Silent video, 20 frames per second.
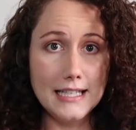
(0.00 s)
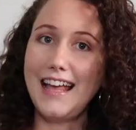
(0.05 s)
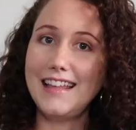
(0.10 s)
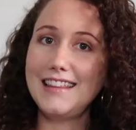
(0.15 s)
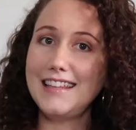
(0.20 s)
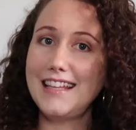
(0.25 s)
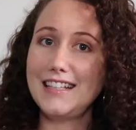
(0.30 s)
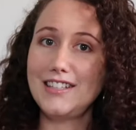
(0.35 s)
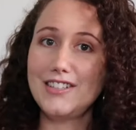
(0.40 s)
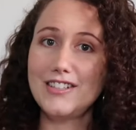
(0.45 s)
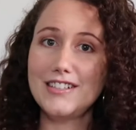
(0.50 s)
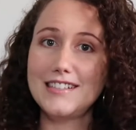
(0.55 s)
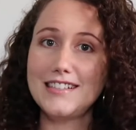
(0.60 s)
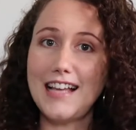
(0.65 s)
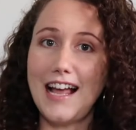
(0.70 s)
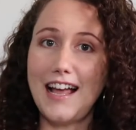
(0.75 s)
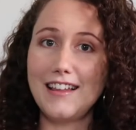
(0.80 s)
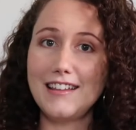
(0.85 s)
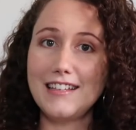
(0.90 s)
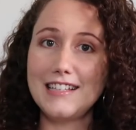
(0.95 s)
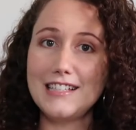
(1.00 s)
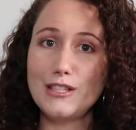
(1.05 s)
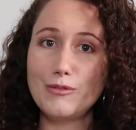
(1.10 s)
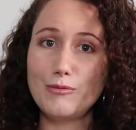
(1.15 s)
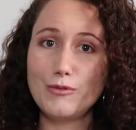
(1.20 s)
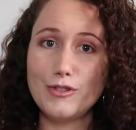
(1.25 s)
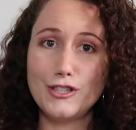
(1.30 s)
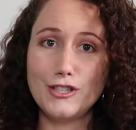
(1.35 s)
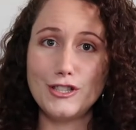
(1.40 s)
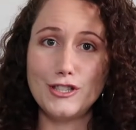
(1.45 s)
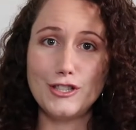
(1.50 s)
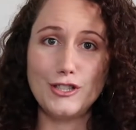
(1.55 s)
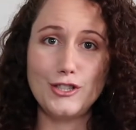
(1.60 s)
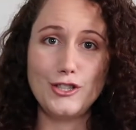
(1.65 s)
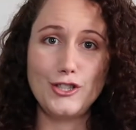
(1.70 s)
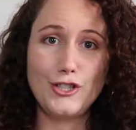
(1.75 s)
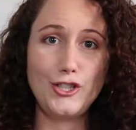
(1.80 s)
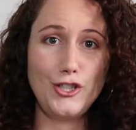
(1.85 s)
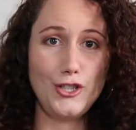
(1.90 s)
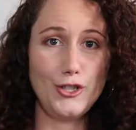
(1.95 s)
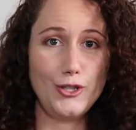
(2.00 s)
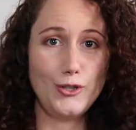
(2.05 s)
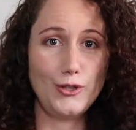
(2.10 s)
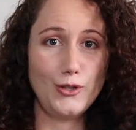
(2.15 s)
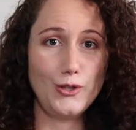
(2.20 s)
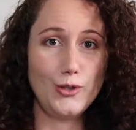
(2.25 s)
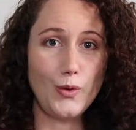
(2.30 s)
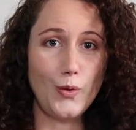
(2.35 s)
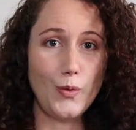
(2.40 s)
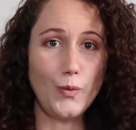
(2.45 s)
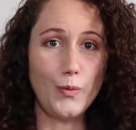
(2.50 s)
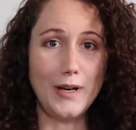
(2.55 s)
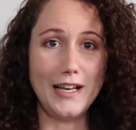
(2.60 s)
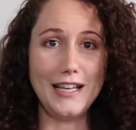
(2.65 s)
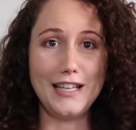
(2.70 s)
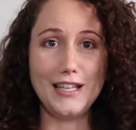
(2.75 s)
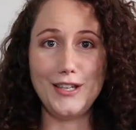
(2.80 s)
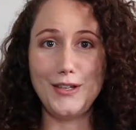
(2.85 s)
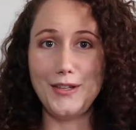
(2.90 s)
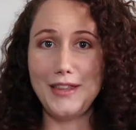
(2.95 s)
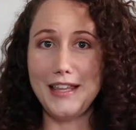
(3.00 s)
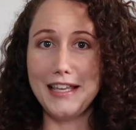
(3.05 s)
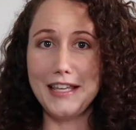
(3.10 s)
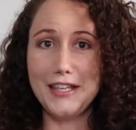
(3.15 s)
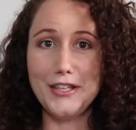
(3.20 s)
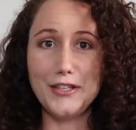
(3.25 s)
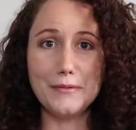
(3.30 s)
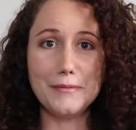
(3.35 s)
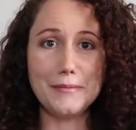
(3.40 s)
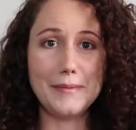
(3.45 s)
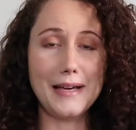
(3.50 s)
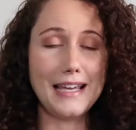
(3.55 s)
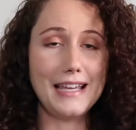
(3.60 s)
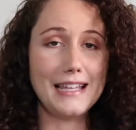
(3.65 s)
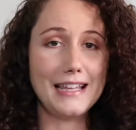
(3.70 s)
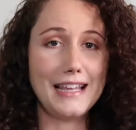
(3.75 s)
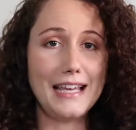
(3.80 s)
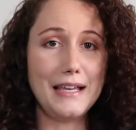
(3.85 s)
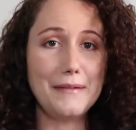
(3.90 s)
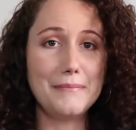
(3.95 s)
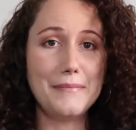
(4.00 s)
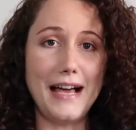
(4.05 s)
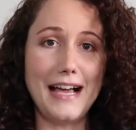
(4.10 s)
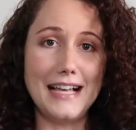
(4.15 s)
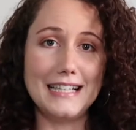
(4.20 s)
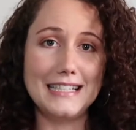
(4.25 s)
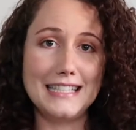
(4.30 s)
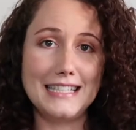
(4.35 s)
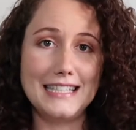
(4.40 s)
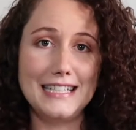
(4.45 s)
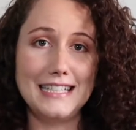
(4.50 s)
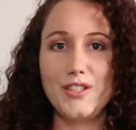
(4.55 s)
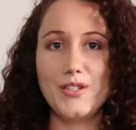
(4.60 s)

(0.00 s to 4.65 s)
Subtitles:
and then your stylist will choose what you think you might like best.